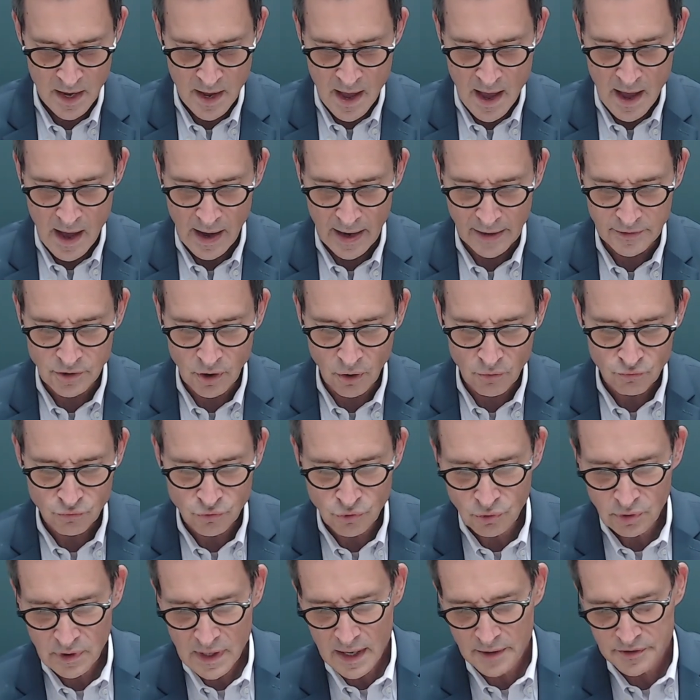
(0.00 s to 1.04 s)
I don't
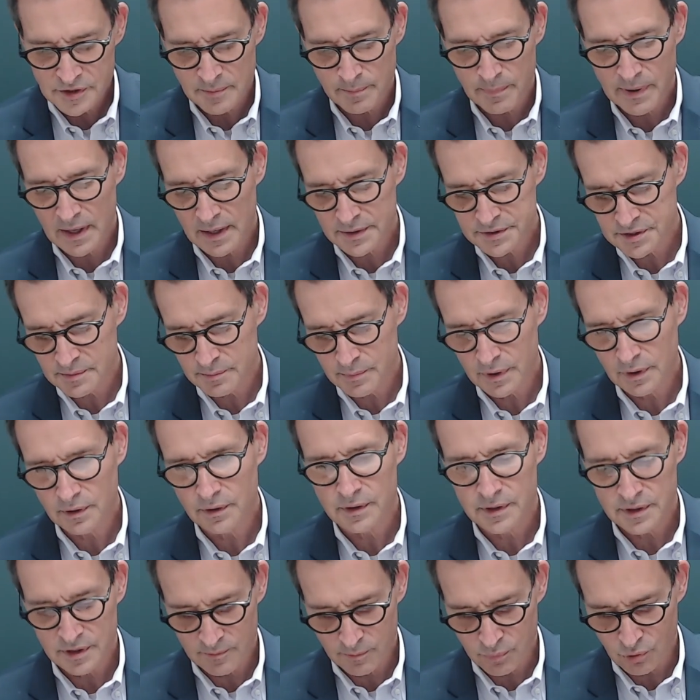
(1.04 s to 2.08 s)
rule out the
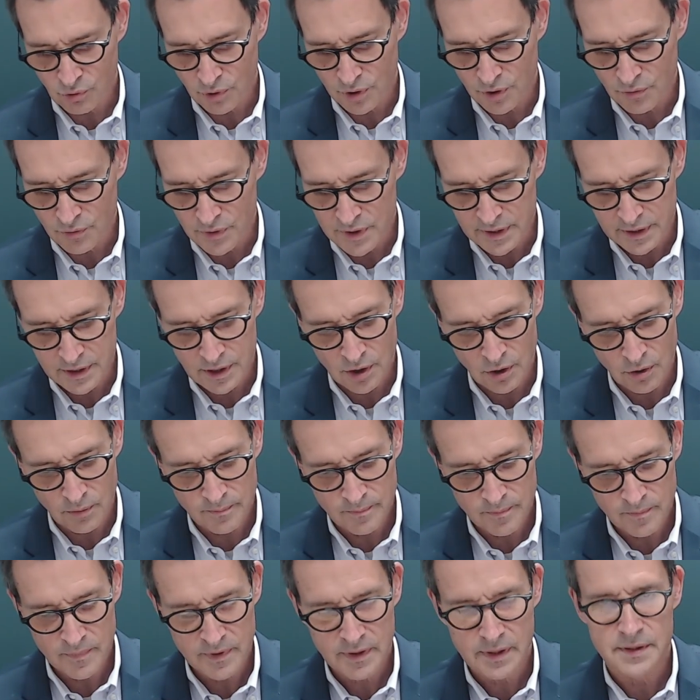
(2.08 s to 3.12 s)
possibility of Puerto Rico
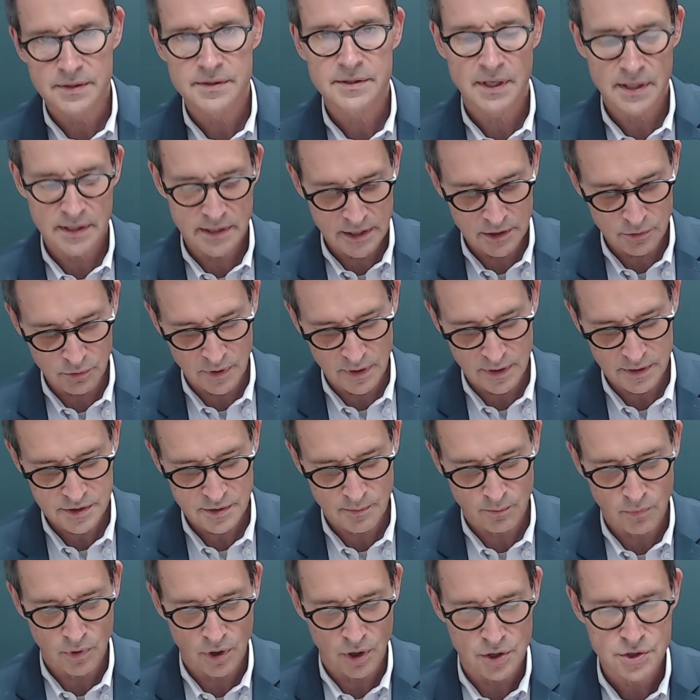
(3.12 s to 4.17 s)
continuing to
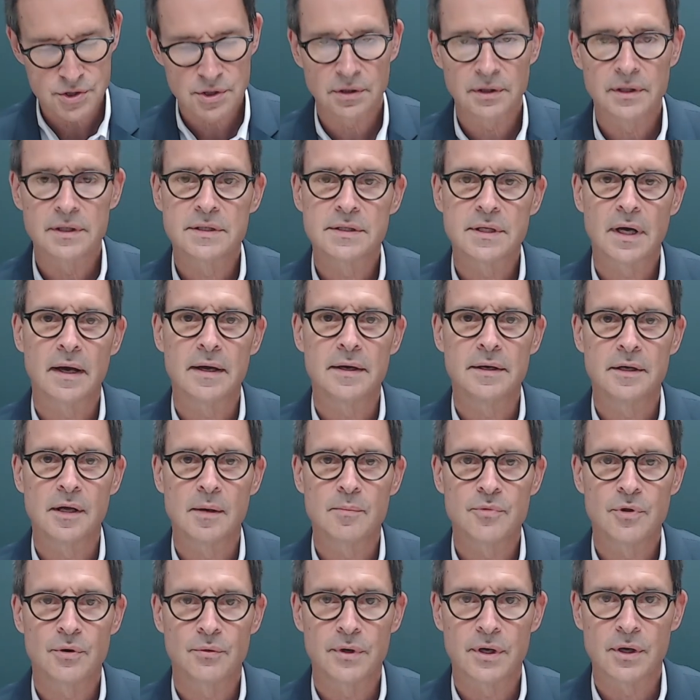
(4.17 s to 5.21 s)
marginally tighten up
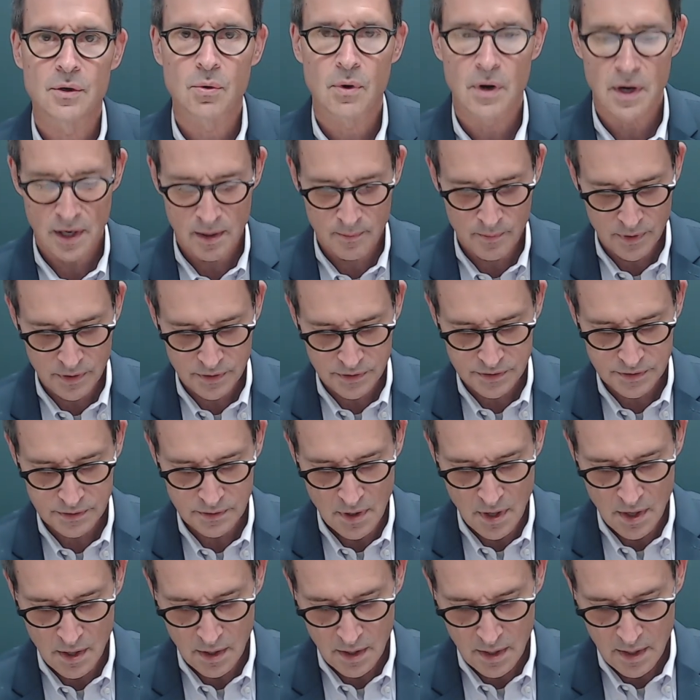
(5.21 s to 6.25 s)
the
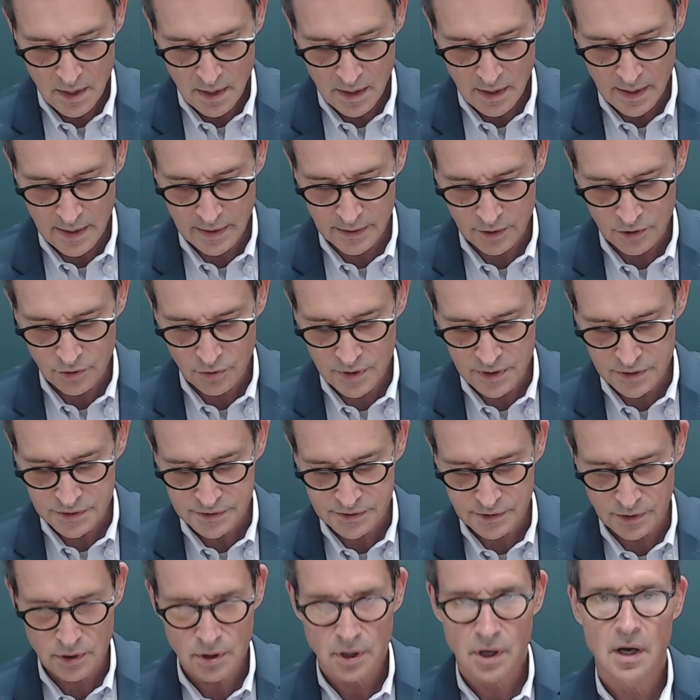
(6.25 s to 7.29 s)
requirements and increase
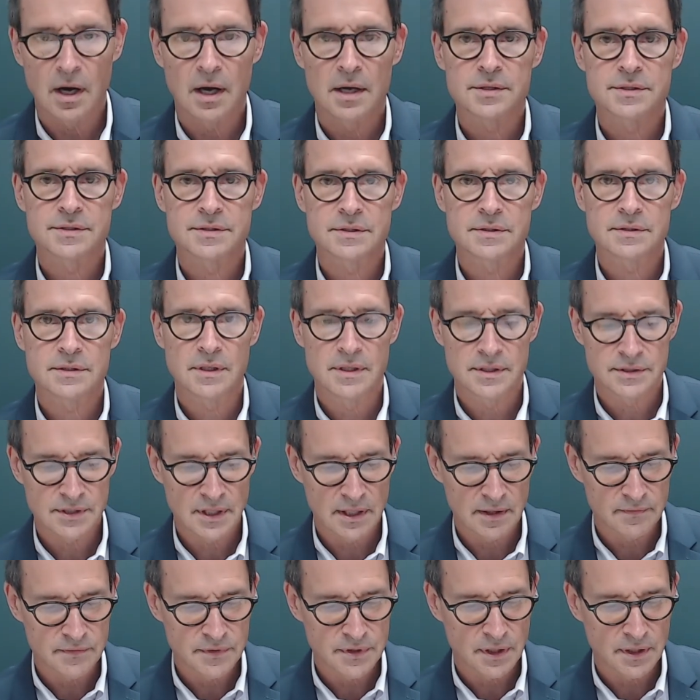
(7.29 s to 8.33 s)
the costs as they
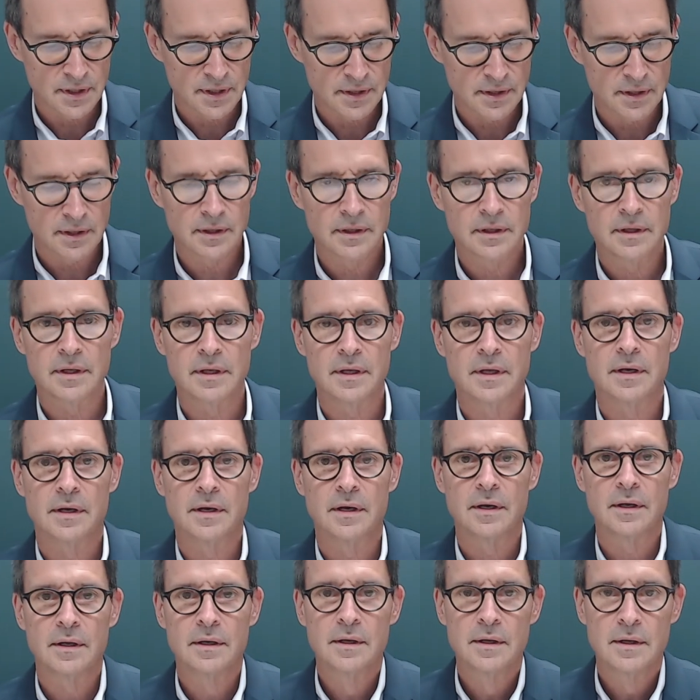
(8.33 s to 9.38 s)
have done
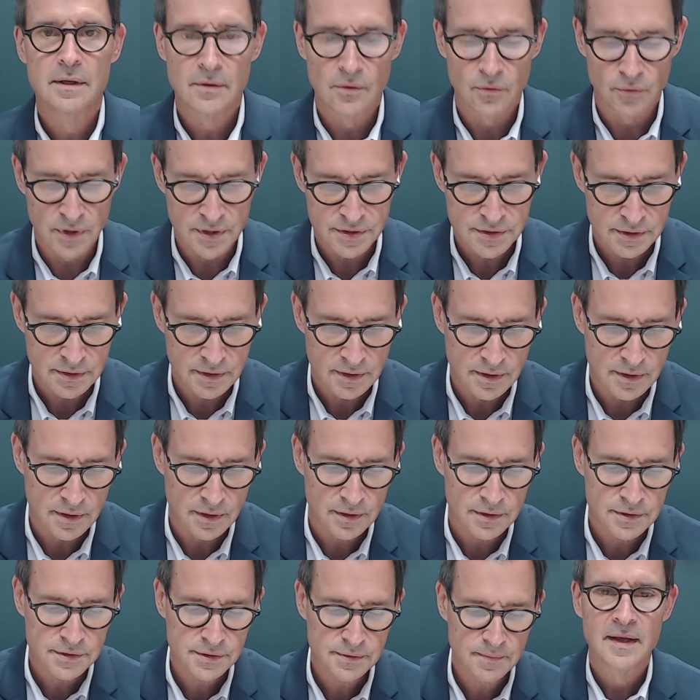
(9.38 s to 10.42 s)
in recent
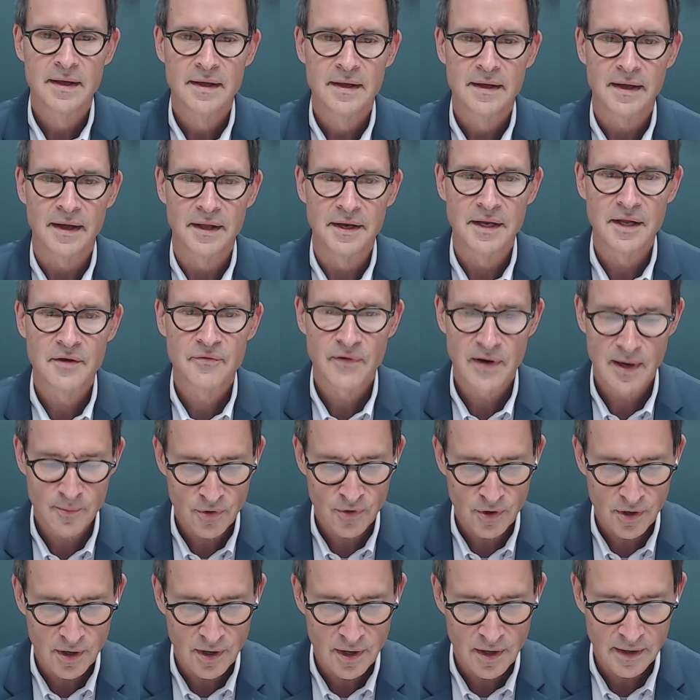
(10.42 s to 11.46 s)
years. And if I'm
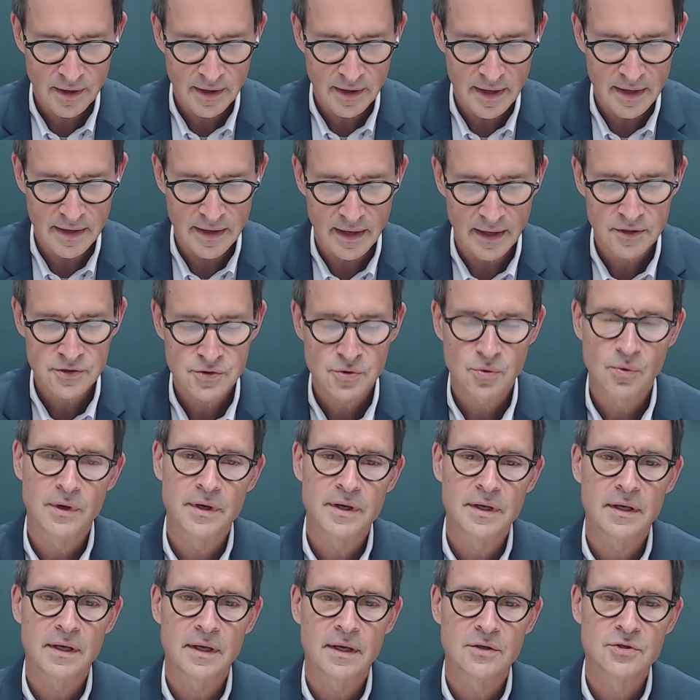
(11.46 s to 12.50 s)
wrong and Act
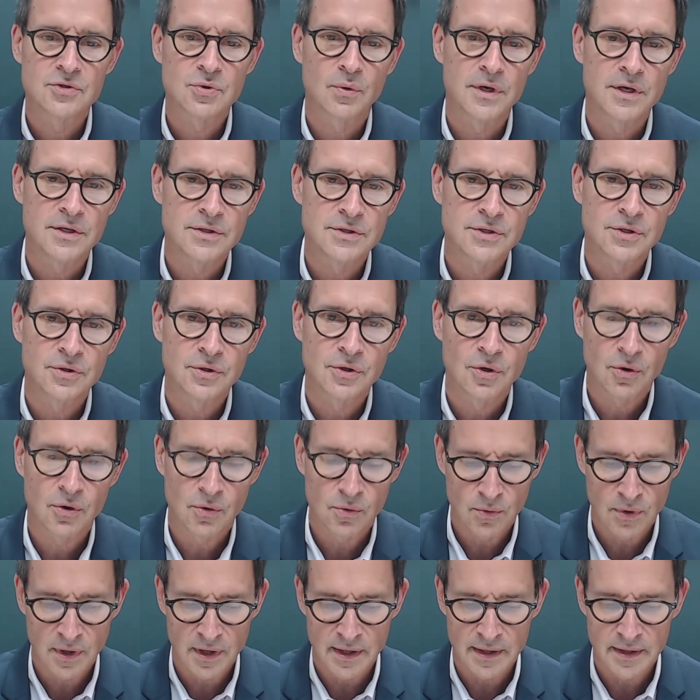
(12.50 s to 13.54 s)
20 and 22 go
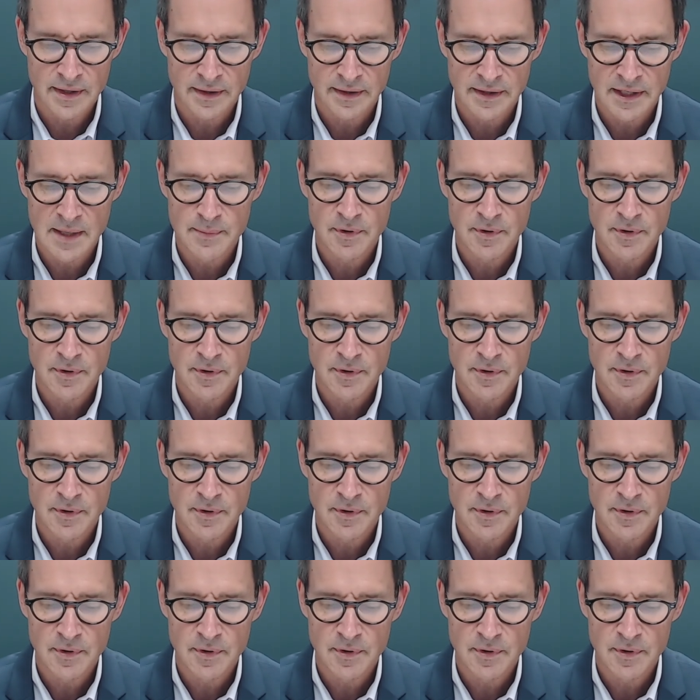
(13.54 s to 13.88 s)
away, keep in